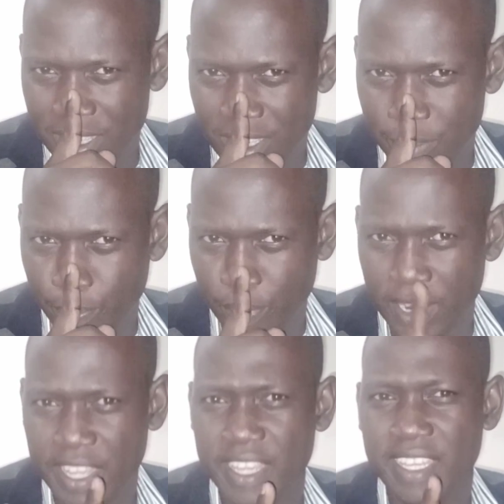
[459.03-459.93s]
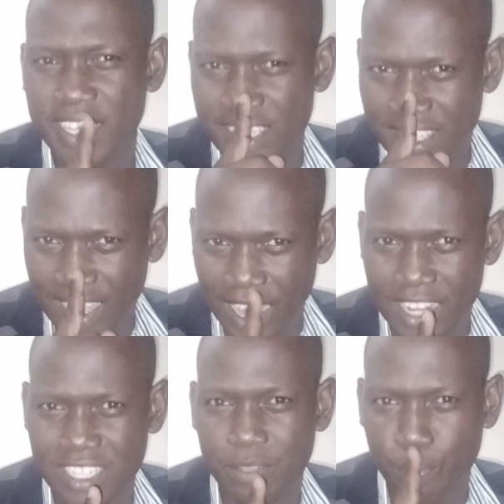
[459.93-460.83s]
is playing his
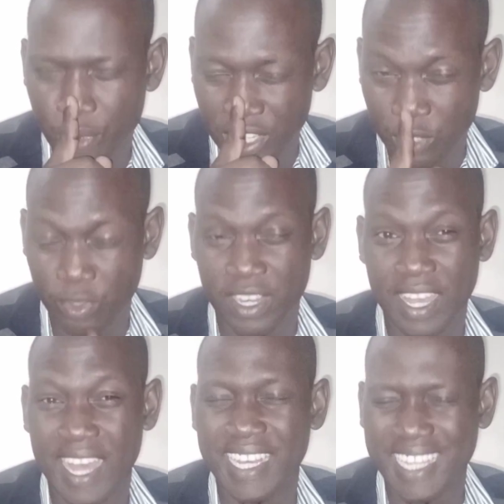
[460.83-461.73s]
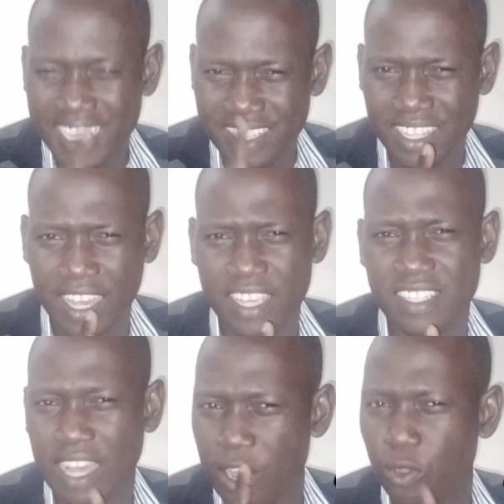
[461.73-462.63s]
cards pretty well. And his
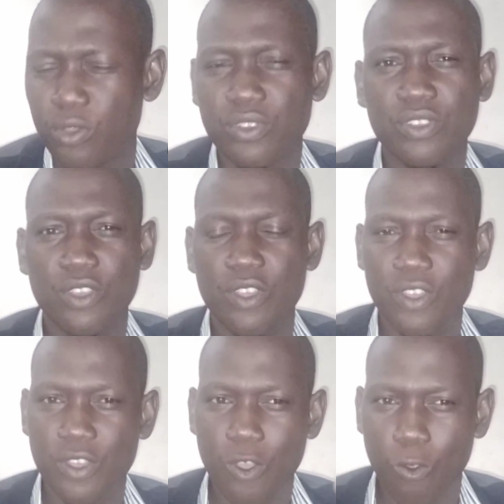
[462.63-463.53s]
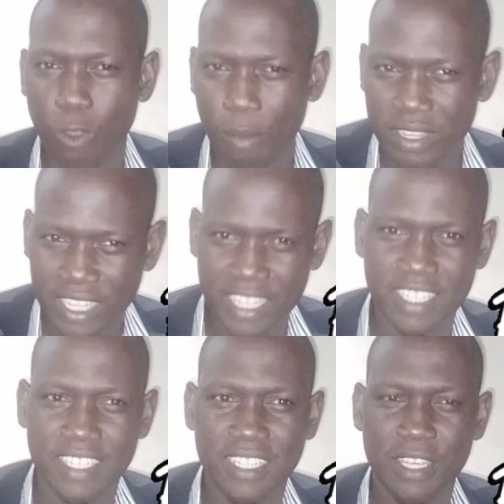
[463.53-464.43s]
eyes are on
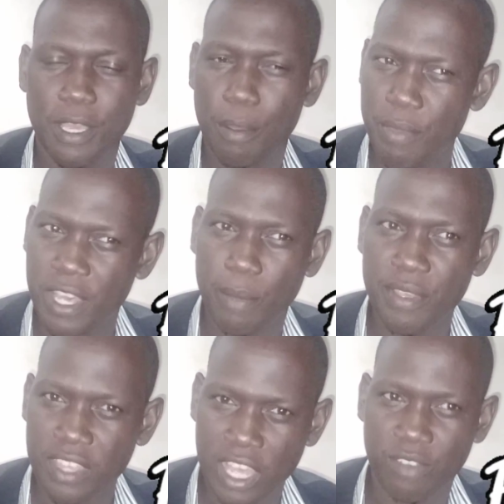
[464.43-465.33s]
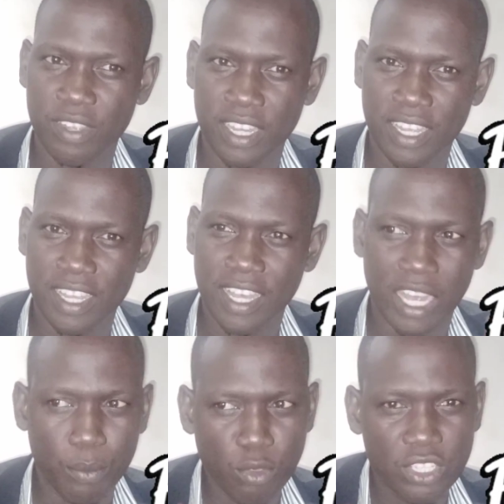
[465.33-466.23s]
Wamatangi becoming the governor,
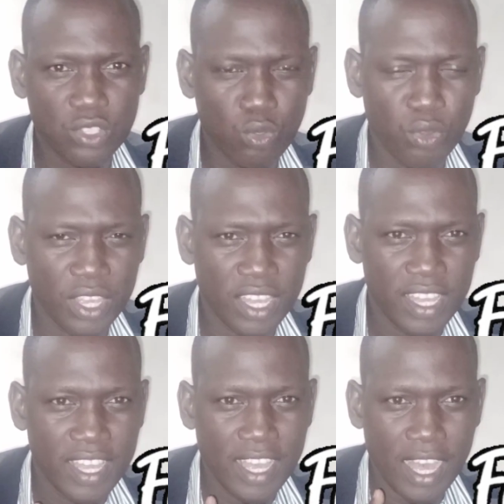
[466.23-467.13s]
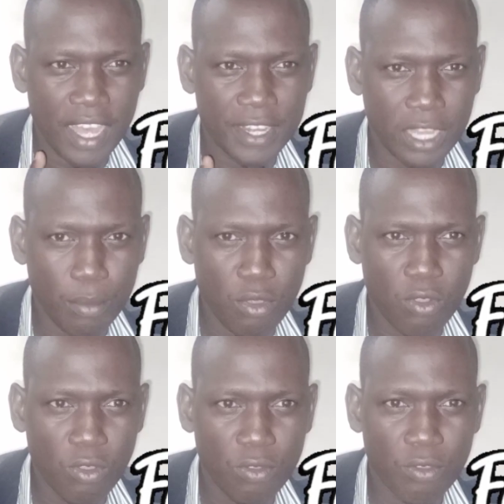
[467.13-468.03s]
and Moses Kuria and
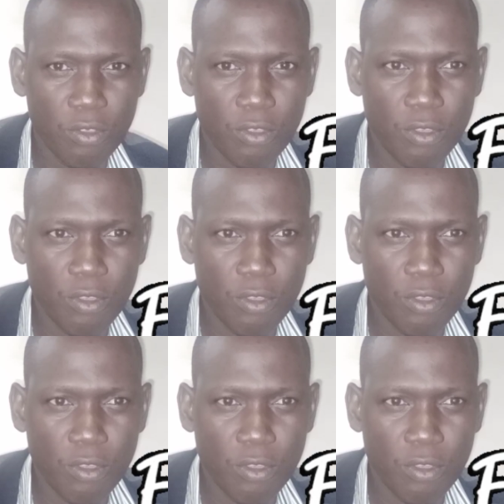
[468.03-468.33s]
Kabogo